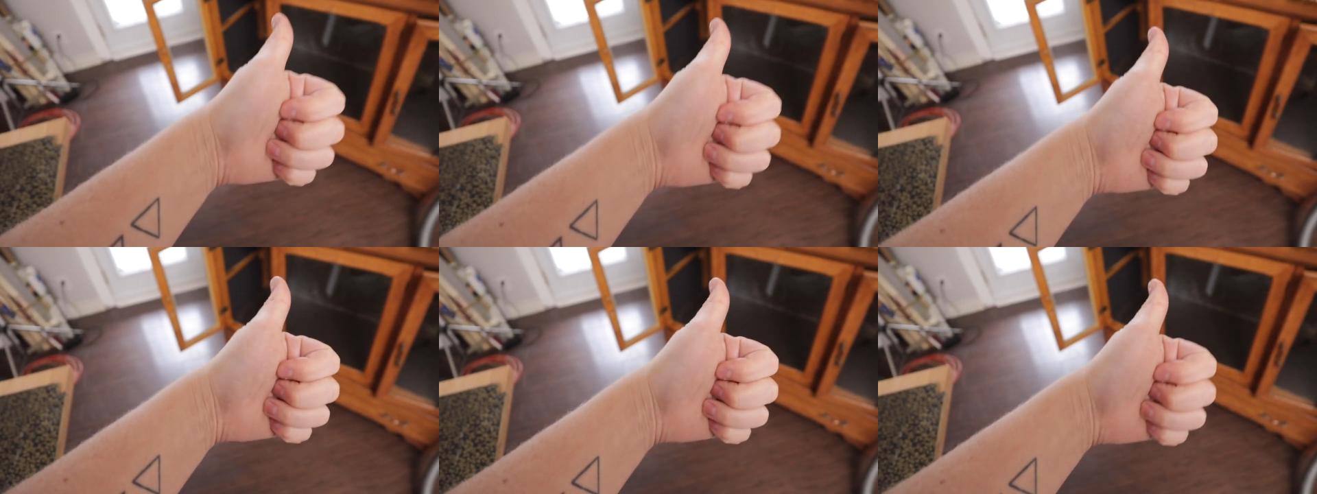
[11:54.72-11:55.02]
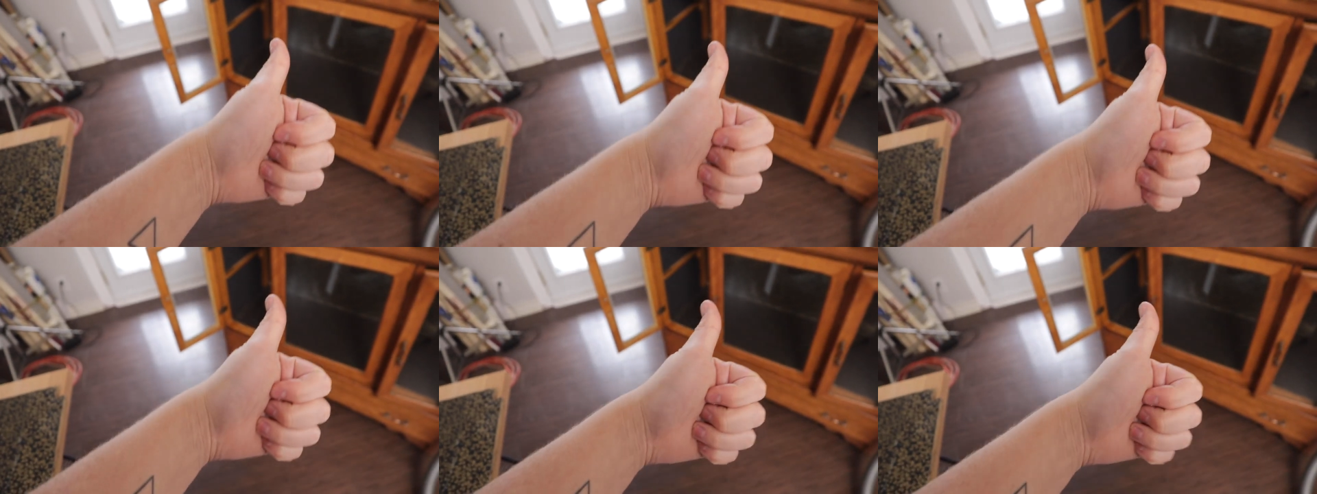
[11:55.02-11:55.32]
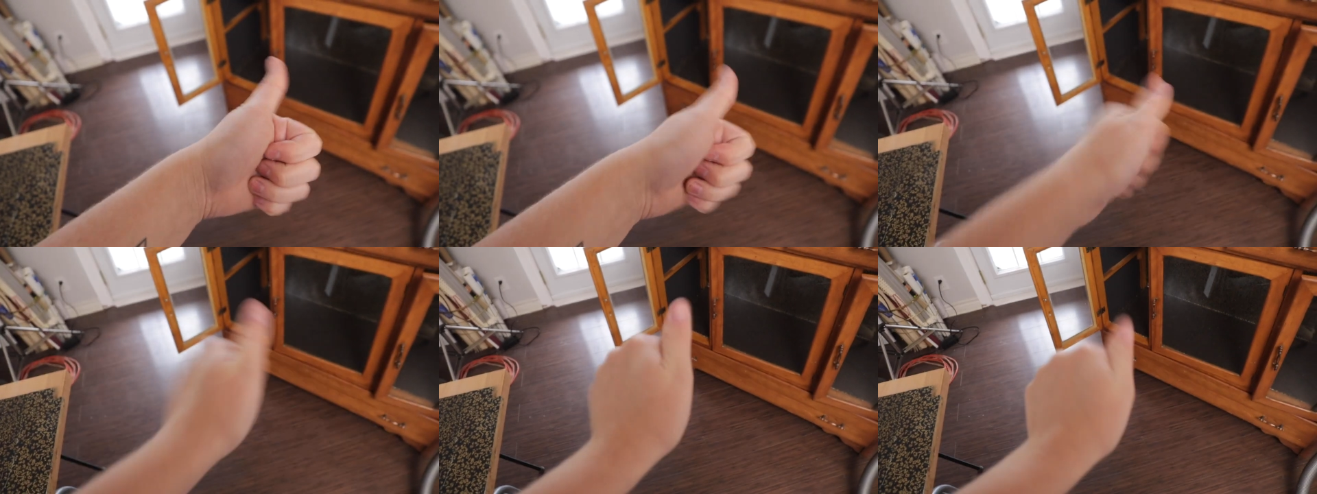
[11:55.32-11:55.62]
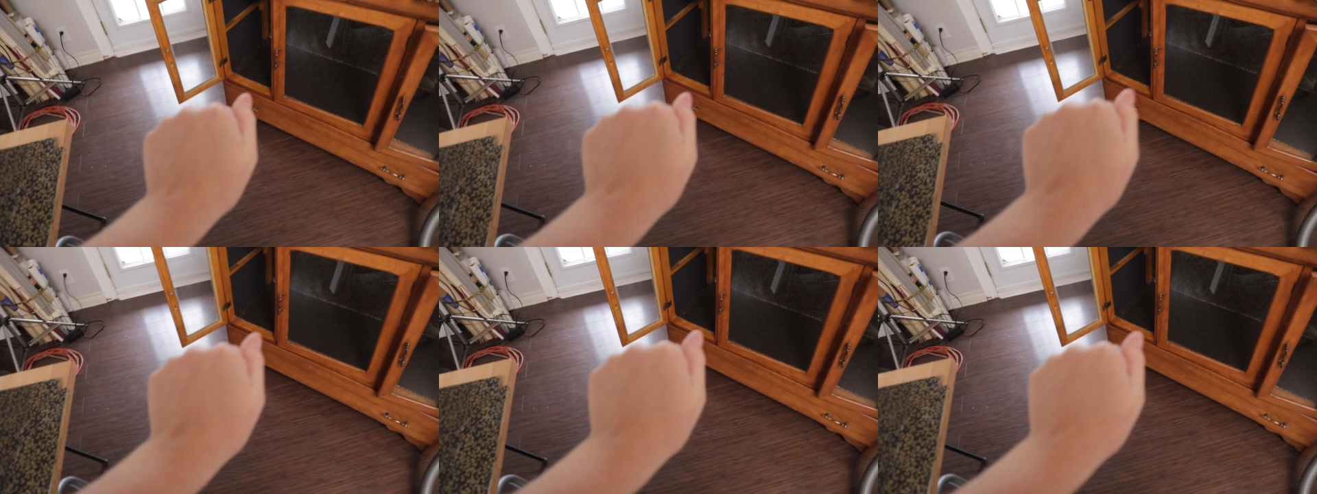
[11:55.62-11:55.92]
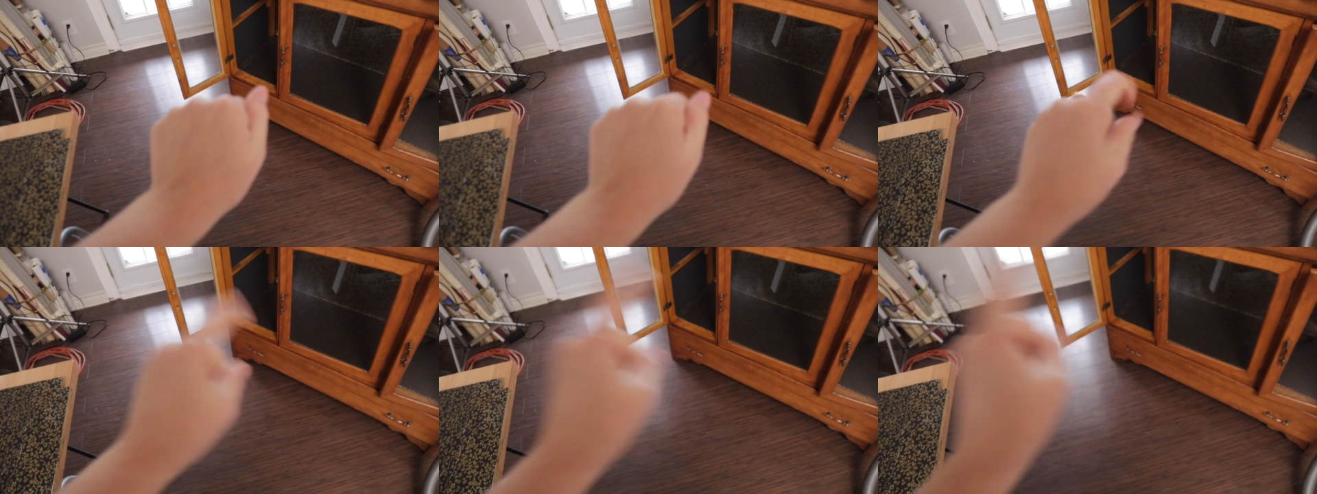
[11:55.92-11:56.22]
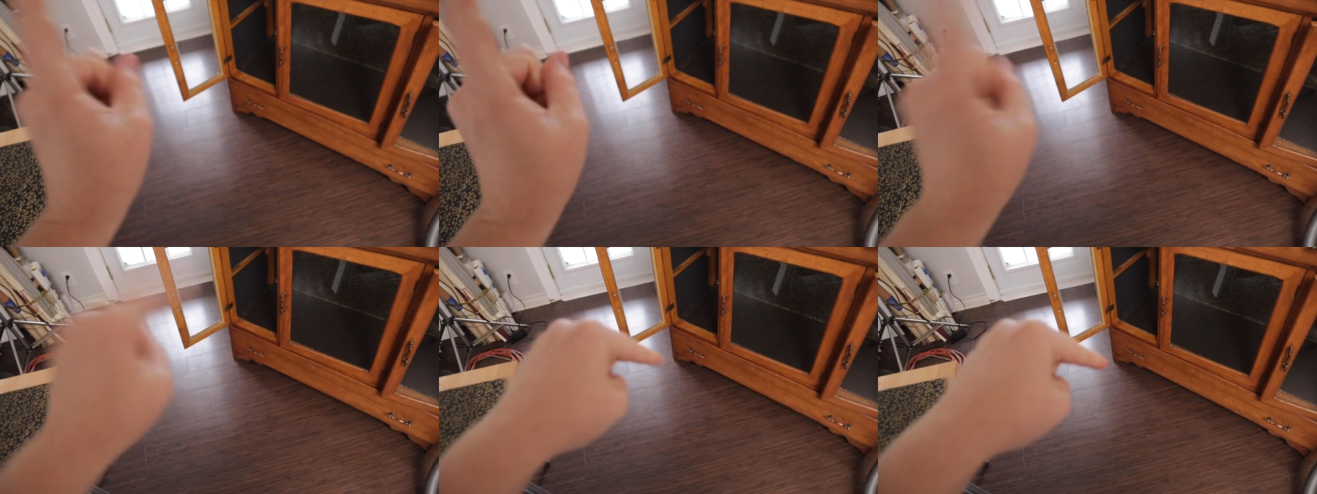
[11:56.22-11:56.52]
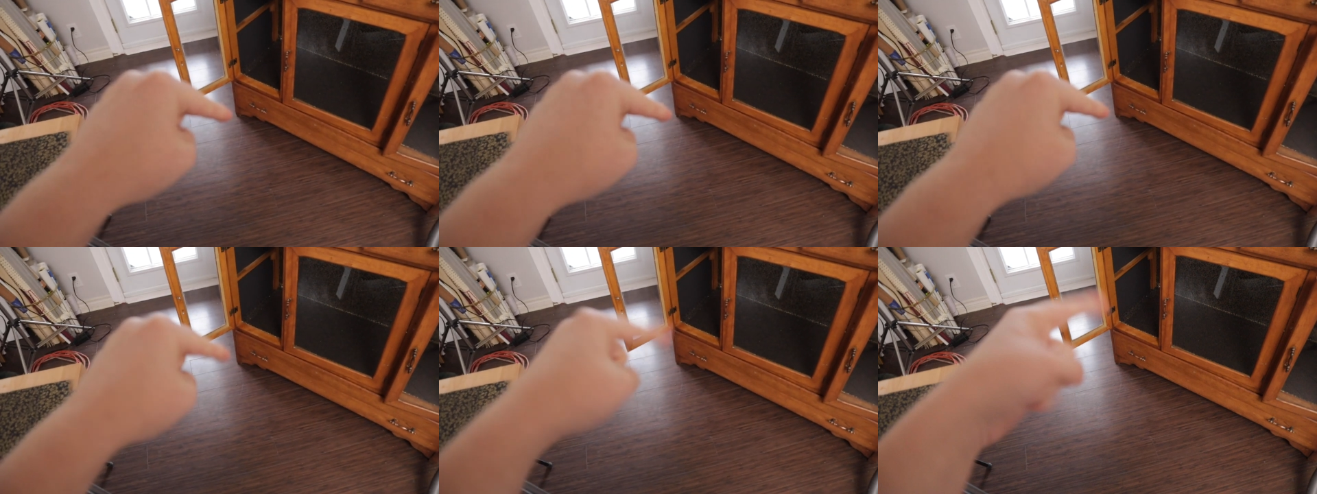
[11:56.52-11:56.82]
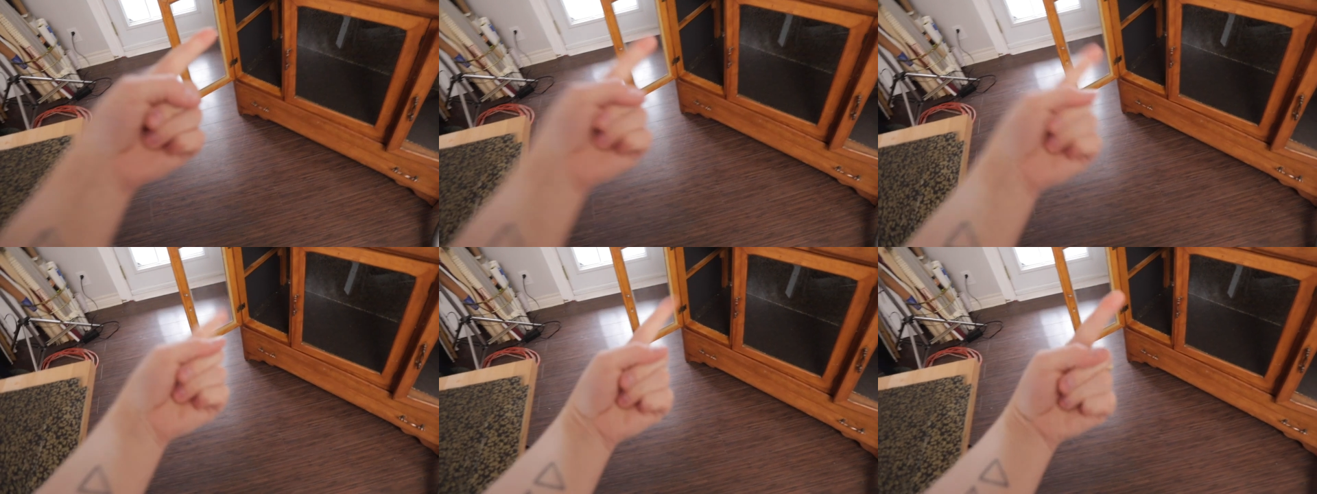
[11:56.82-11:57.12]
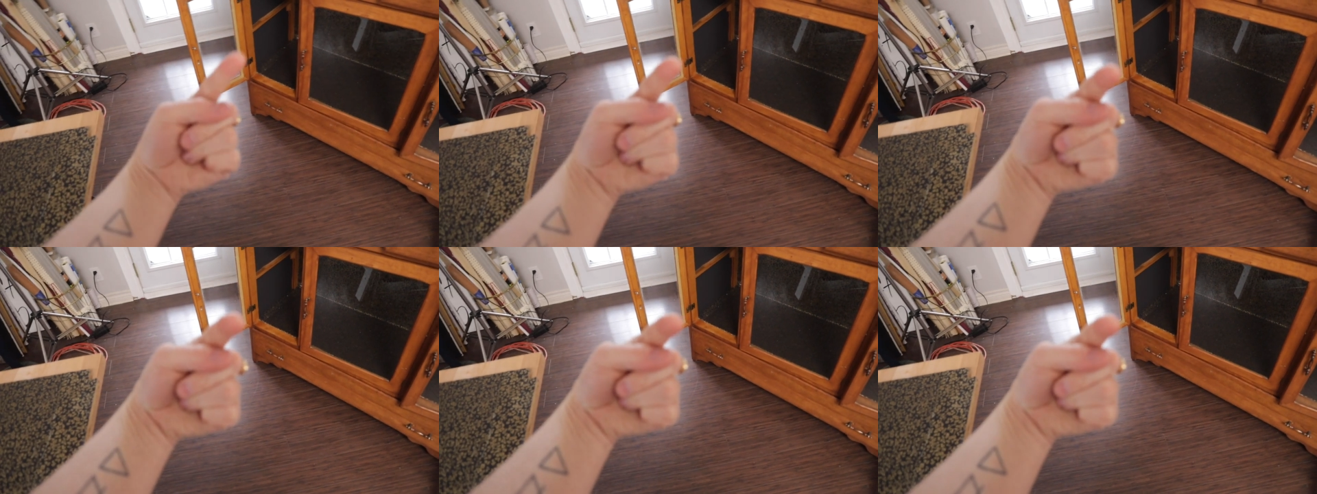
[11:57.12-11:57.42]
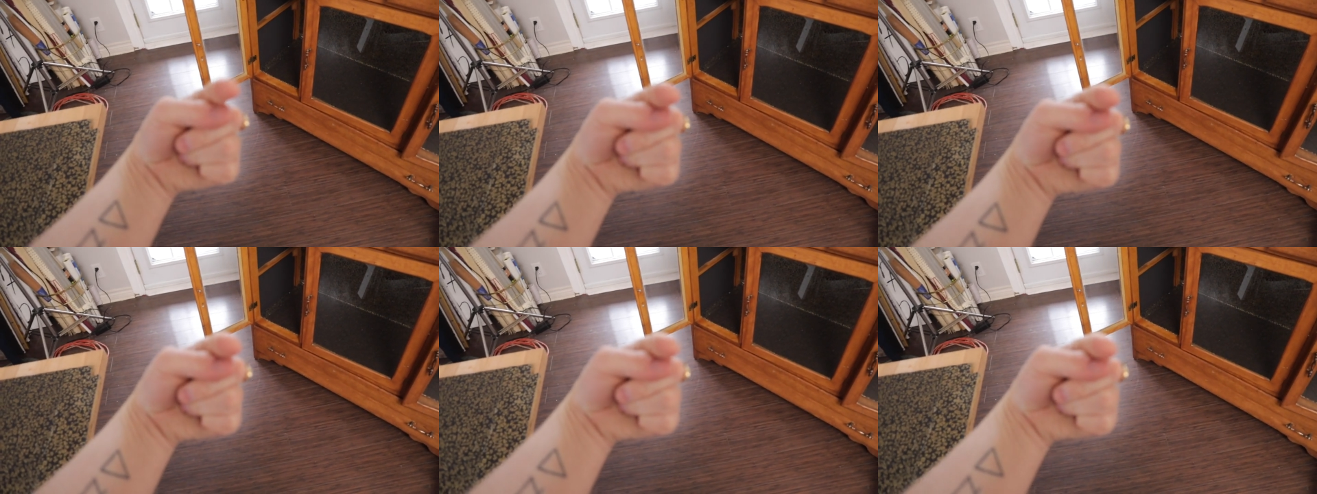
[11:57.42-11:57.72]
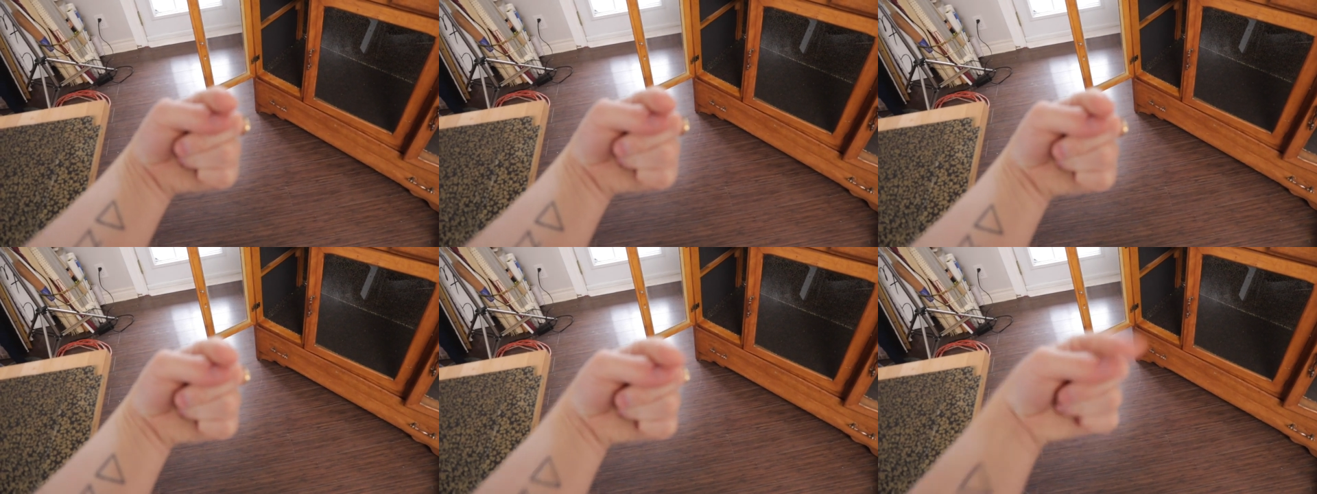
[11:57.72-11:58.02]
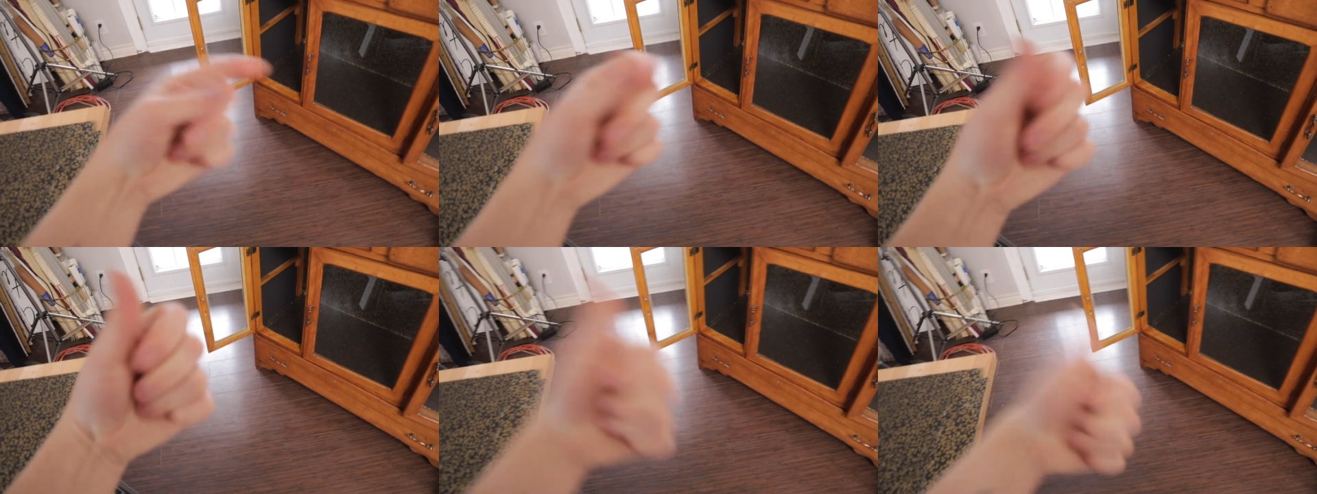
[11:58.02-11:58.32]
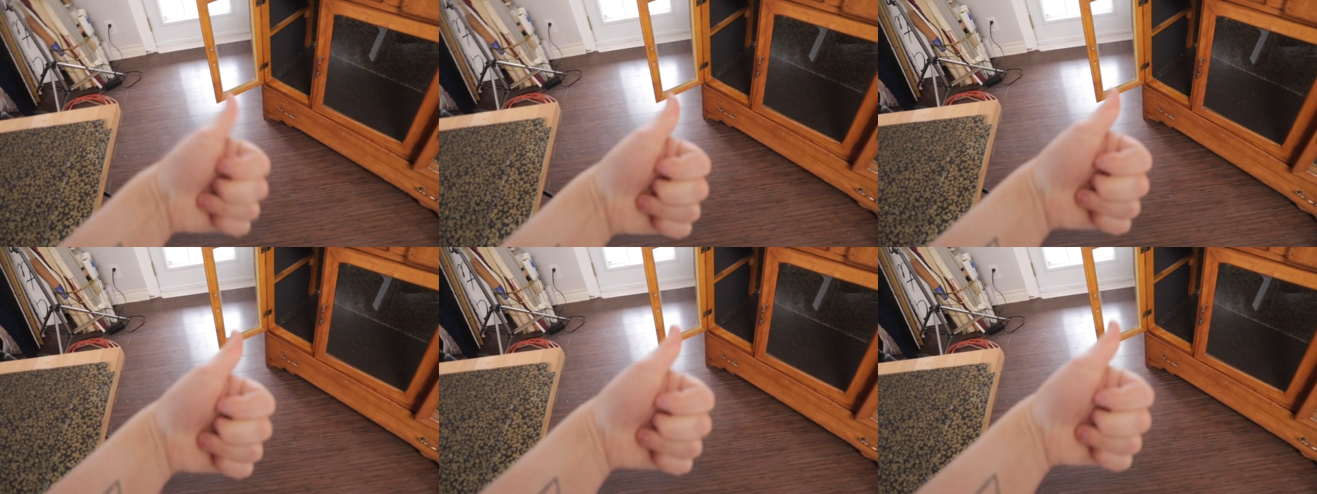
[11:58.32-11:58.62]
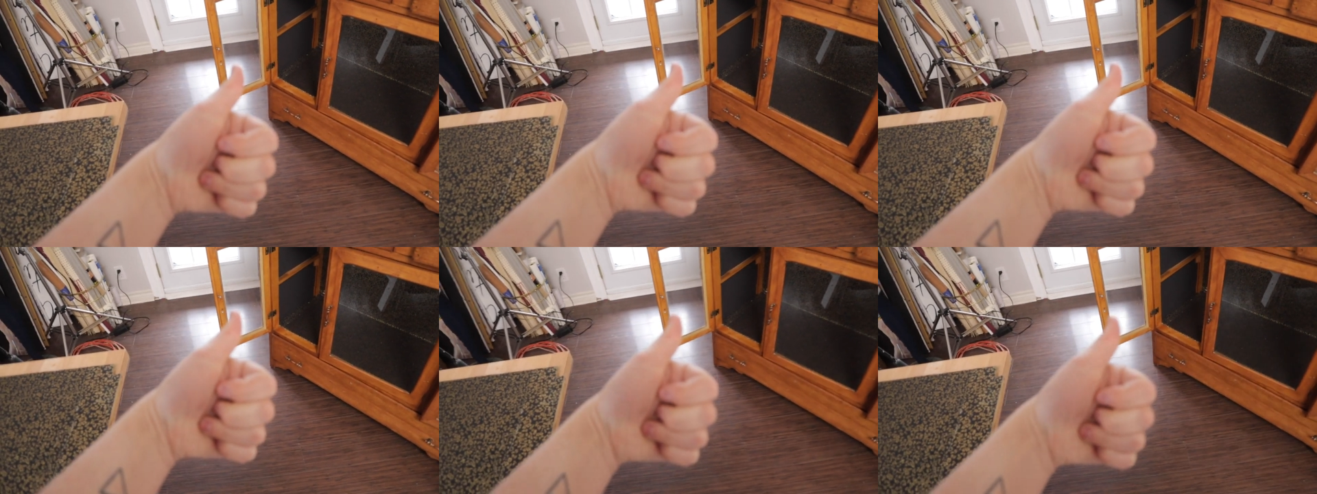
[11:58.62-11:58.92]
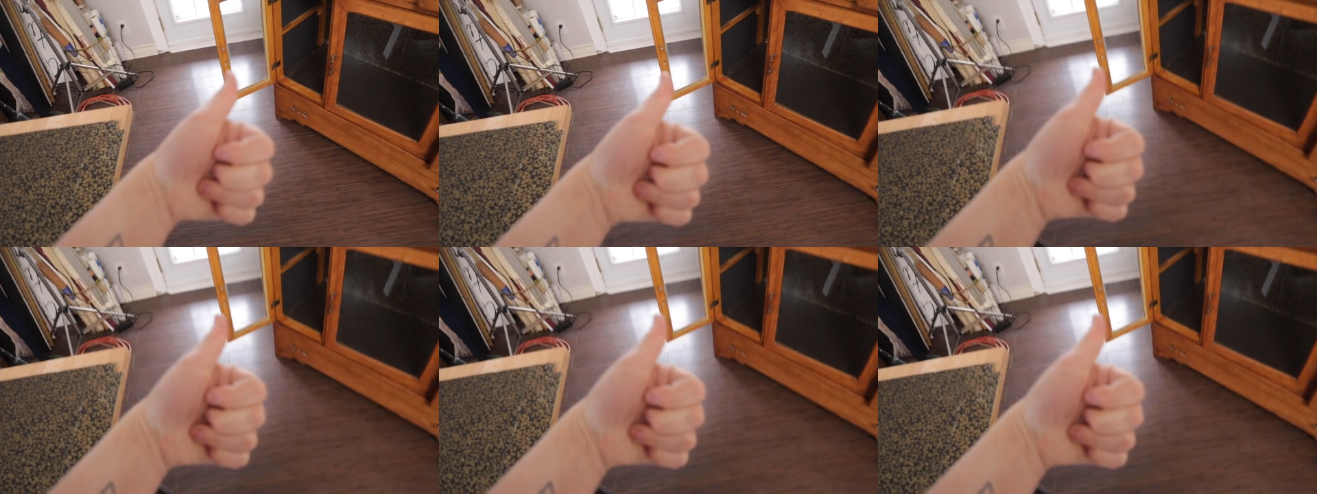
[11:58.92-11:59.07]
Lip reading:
[unreadable: no face in view]